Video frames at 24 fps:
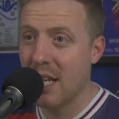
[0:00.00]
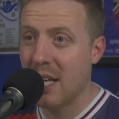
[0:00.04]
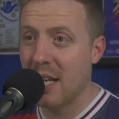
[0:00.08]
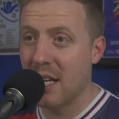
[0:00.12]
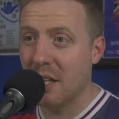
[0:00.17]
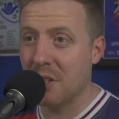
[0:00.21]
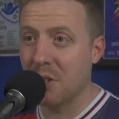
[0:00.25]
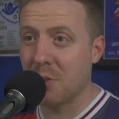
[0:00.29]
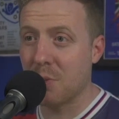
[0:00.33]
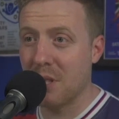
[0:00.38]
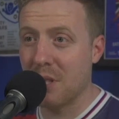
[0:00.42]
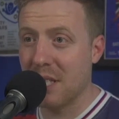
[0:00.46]
I
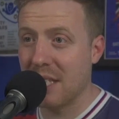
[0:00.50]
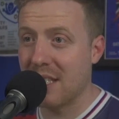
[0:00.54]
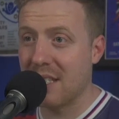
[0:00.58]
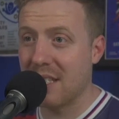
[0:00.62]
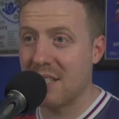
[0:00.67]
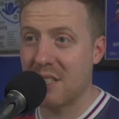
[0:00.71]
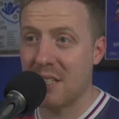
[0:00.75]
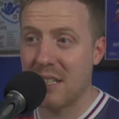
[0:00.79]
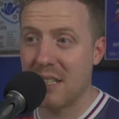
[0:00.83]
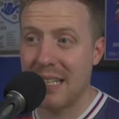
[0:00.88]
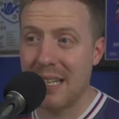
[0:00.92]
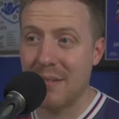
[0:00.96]
just want to
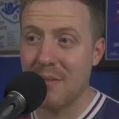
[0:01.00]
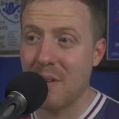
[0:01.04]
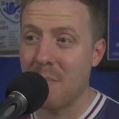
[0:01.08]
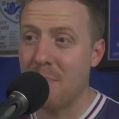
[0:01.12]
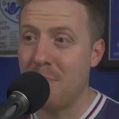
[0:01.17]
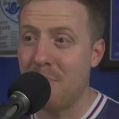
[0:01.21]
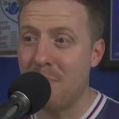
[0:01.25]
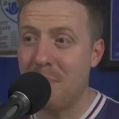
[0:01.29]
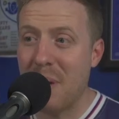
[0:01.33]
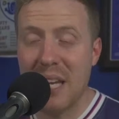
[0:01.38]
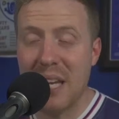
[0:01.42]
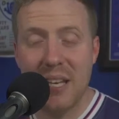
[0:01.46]
give a
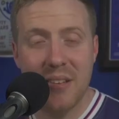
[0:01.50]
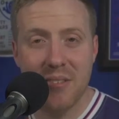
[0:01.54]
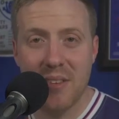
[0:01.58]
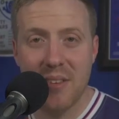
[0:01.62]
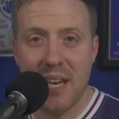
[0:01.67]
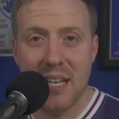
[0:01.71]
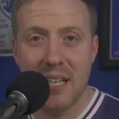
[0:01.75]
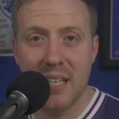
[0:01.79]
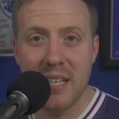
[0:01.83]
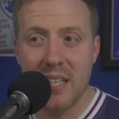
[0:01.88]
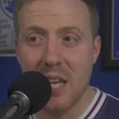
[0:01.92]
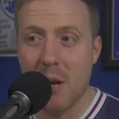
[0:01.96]
big
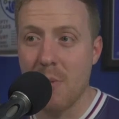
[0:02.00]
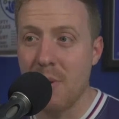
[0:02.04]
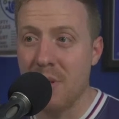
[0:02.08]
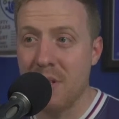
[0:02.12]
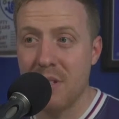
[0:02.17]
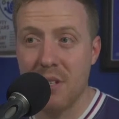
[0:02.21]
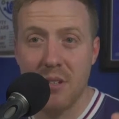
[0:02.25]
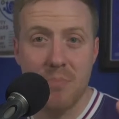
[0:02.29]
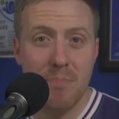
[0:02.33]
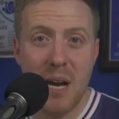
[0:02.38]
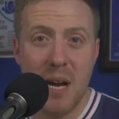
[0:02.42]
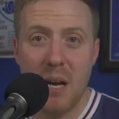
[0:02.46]
thank you. And
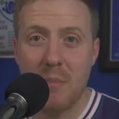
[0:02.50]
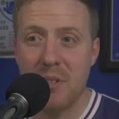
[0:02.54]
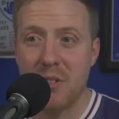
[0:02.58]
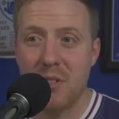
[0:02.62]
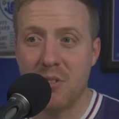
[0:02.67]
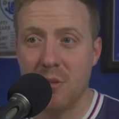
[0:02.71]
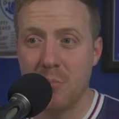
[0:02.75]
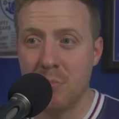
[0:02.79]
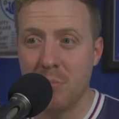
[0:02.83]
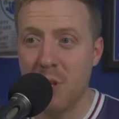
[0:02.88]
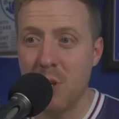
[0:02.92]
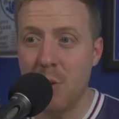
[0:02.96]
there might be
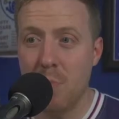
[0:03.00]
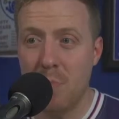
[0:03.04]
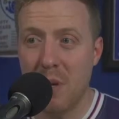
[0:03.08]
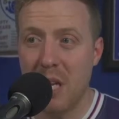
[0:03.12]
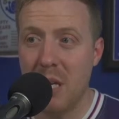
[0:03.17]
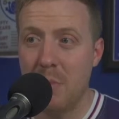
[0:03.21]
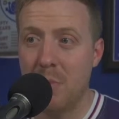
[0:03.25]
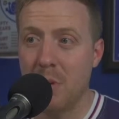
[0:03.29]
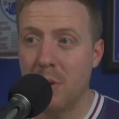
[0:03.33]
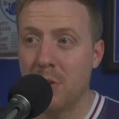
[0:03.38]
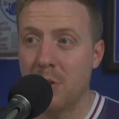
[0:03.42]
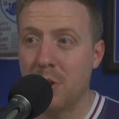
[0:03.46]
some new
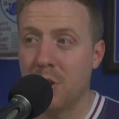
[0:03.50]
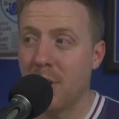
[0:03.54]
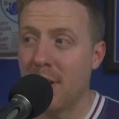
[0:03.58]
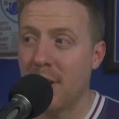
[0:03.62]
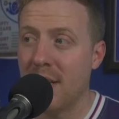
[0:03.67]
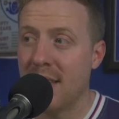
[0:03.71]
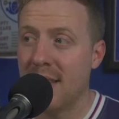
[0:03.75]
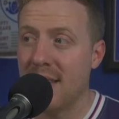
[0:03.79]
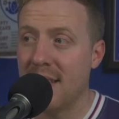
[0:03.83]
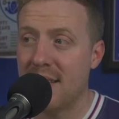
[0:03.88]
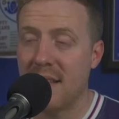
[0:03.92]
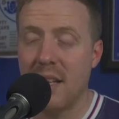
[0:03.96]
people
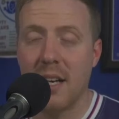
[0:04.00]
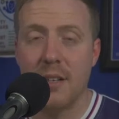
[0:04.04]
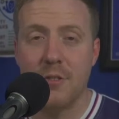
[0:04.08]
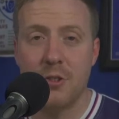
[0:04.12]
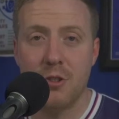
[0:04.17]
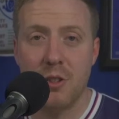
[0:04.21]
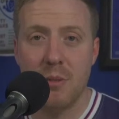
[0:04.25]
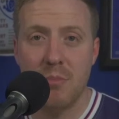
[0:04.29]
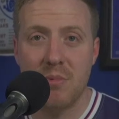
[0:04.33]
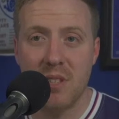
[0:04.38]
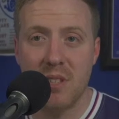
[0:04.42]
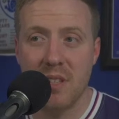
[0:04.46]
joining this live
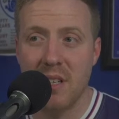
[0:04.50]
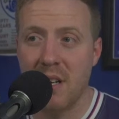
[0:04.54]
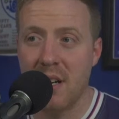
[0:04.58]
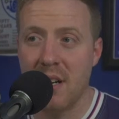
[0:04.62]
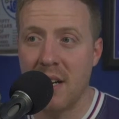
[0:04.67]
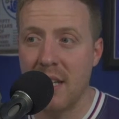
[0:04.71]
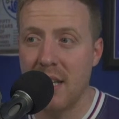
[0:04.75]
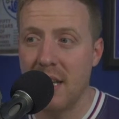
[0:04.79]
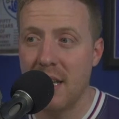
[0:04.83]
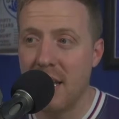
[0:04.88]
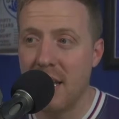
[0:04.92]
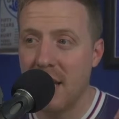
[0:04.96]
stream
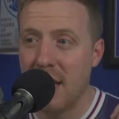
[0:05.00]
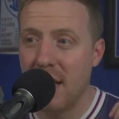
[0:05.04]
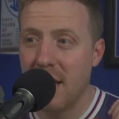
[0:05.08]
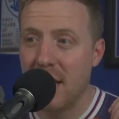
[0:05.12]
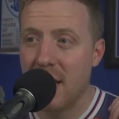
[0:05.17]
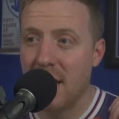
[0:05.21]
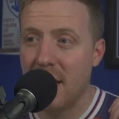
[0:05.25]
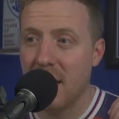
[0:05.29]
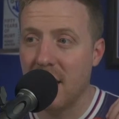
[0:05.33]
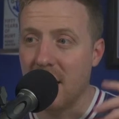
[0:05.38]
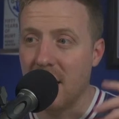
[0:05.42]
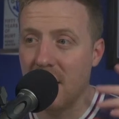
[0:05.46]
tonight,
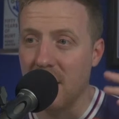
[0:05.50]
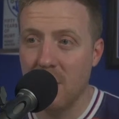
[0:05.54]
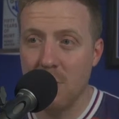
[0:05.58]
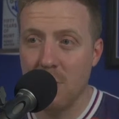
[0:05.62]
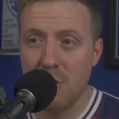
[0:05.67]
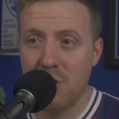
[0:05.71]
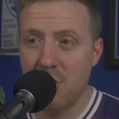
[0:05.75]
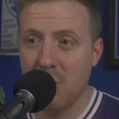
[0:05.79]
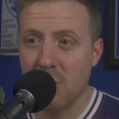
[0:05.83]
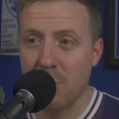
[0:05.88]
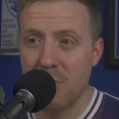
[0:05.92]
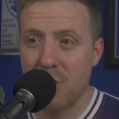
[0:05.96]
new
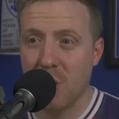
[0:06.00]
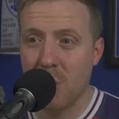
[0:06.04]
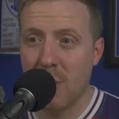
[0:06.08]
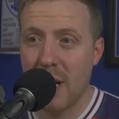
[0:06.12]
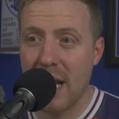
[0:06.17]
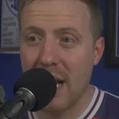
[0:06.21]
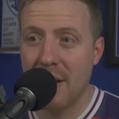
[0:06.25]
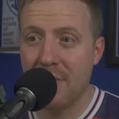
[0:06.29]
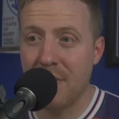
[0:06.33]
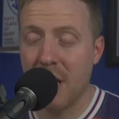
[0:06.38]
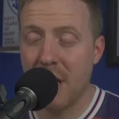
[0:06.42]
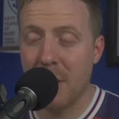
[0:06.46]
subs or
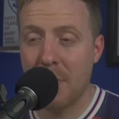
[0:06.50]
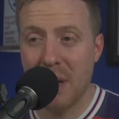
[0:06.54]
whatever.